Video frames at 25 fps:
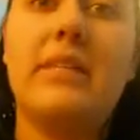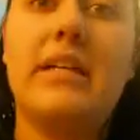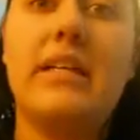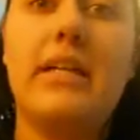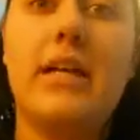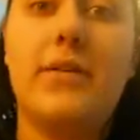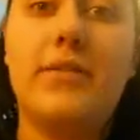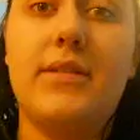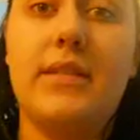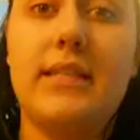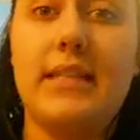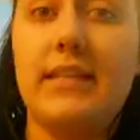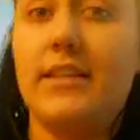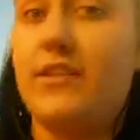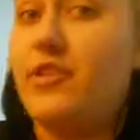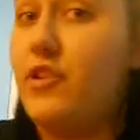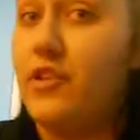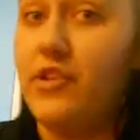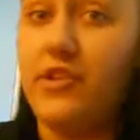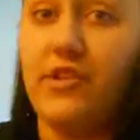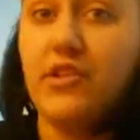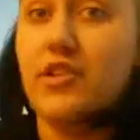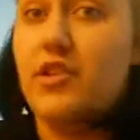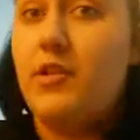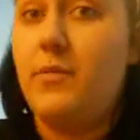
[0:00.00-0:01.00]
My nose is
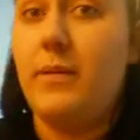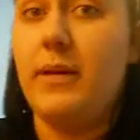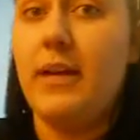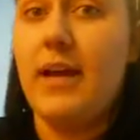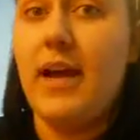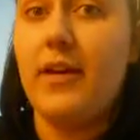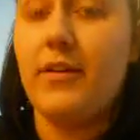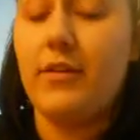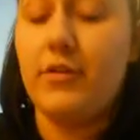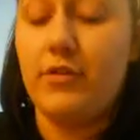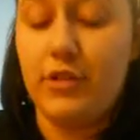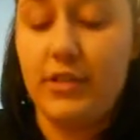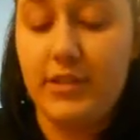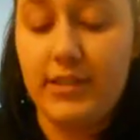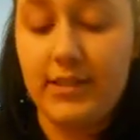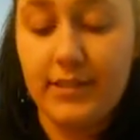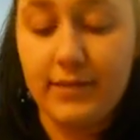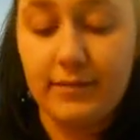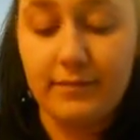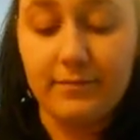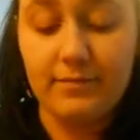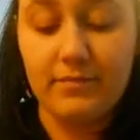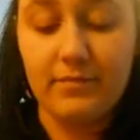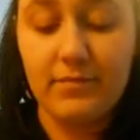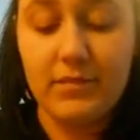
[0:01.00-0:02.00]
itching, stupid allergies.
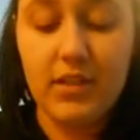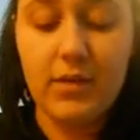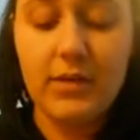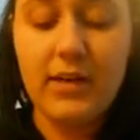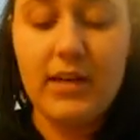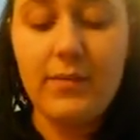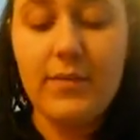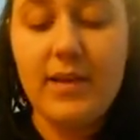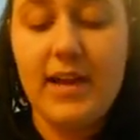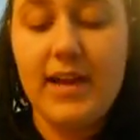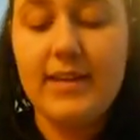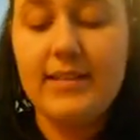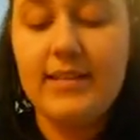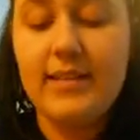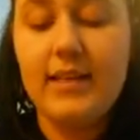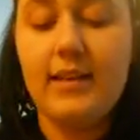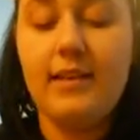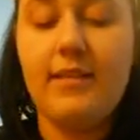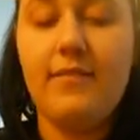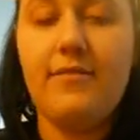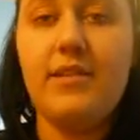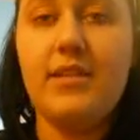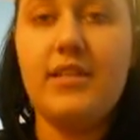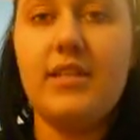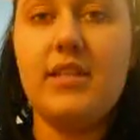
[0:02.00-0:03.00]
So anyways,
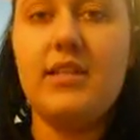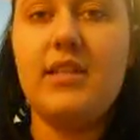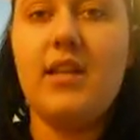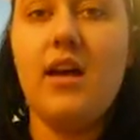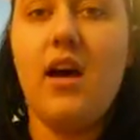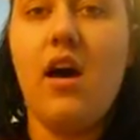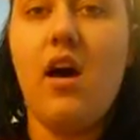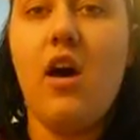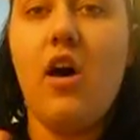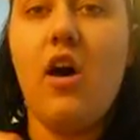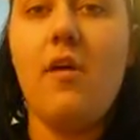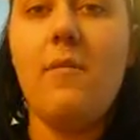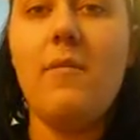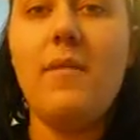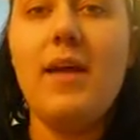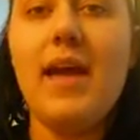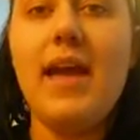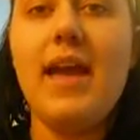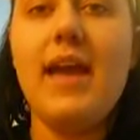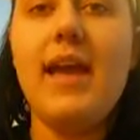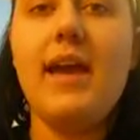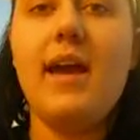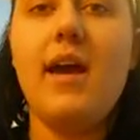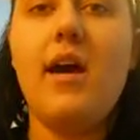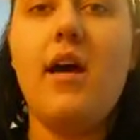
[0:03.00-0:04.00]
this is the
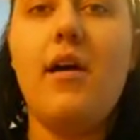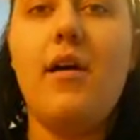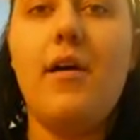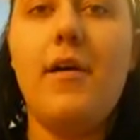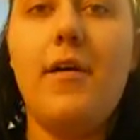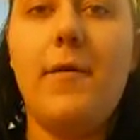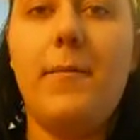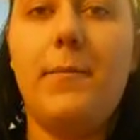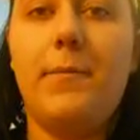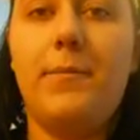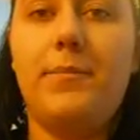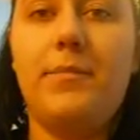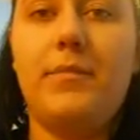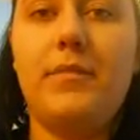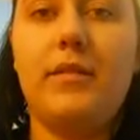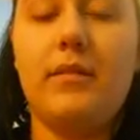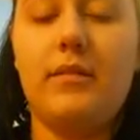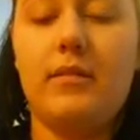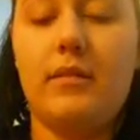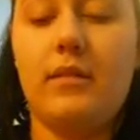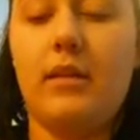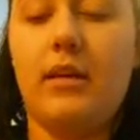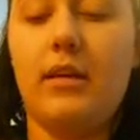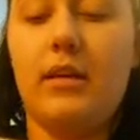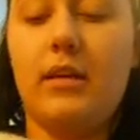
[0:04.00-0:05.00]
Almay
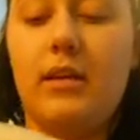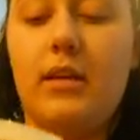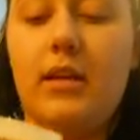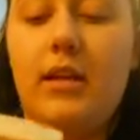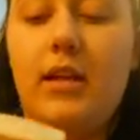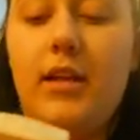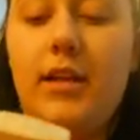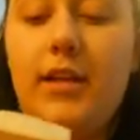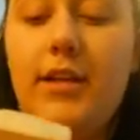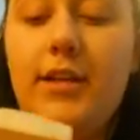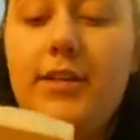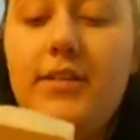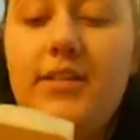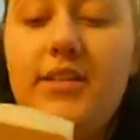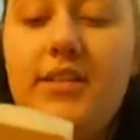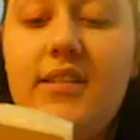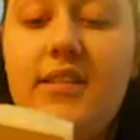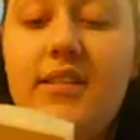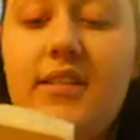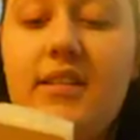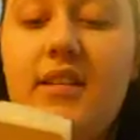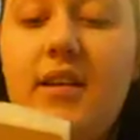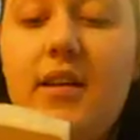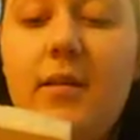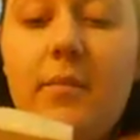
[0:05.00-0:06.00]
Clear
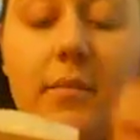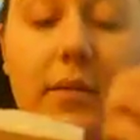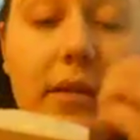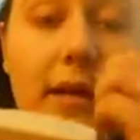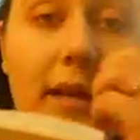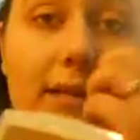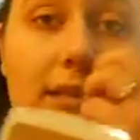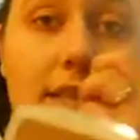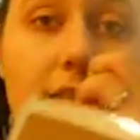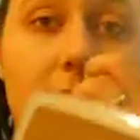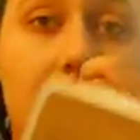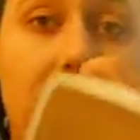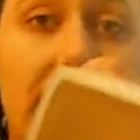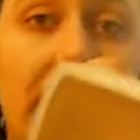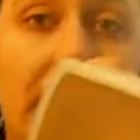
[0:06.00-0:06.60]
Complexion